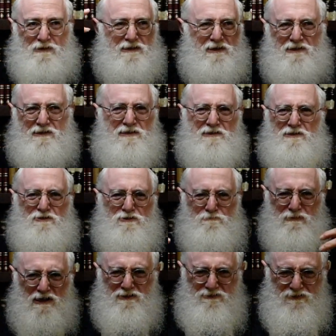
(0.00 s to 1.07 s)
It's just too
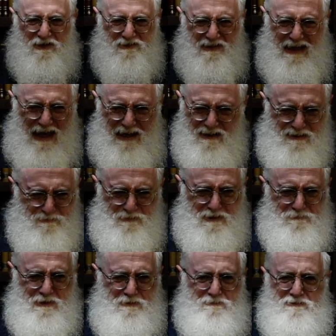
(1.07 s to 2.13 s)
much for us, Kalim, to
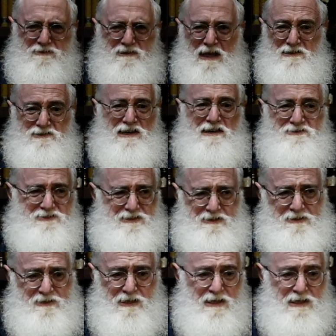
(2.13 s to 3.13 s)
be able to digest it.